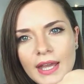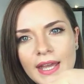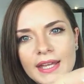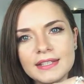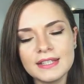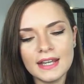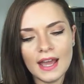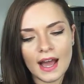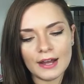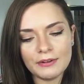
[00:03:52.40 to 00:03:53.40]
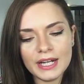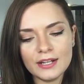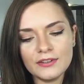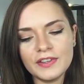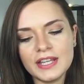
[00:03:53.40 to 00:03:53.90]
and I really
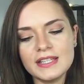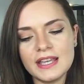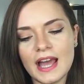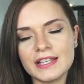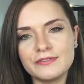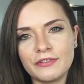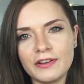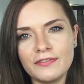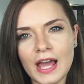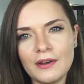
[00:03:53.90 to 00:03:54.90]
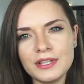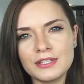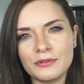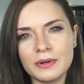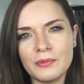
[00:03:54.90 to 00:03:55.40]
love it because it has three flowers,
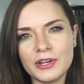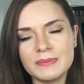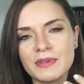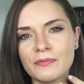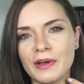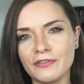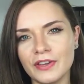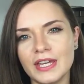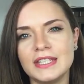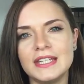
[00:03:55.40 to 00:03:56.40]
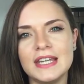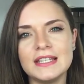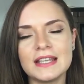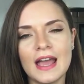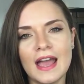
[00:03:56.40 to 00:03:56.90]
so it reminds me of my
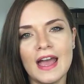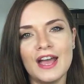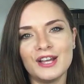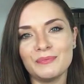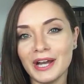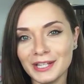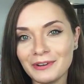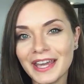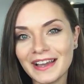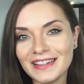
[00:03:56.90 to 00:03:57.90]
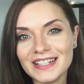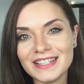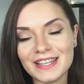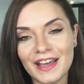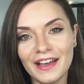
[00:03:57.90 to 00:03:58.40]
30s. By the way,
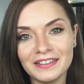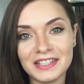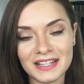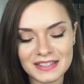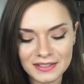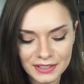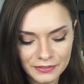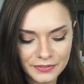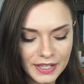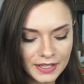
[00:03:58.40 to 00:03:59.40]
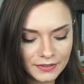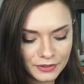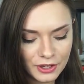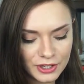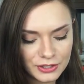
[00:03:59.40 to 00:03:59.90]
guys, that's another thing, if
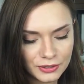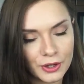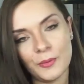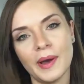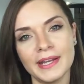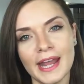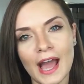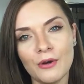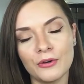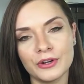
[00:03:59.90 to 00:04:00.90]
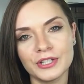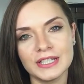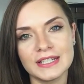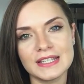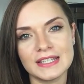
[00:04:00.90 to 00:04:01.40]
you guys don't know by now, or you
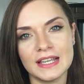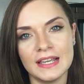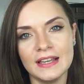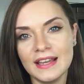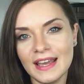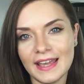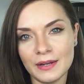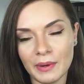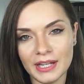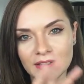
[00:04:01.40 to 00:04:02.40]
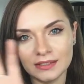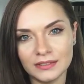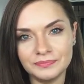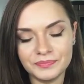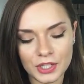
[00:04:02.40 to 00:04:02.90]
didn't see in my
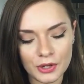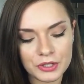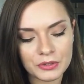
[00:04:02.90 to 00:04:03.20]
little, you know,